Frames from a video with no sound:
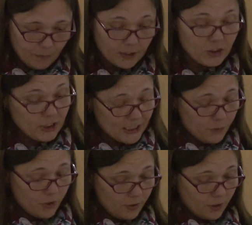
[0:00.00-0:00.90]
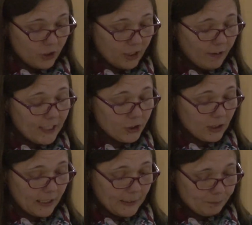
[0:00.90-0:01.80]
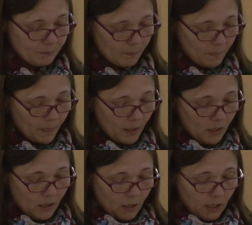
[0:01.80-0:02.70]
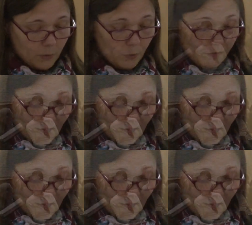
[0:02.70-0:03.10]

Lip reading: I'd suggest we do so generationally, and with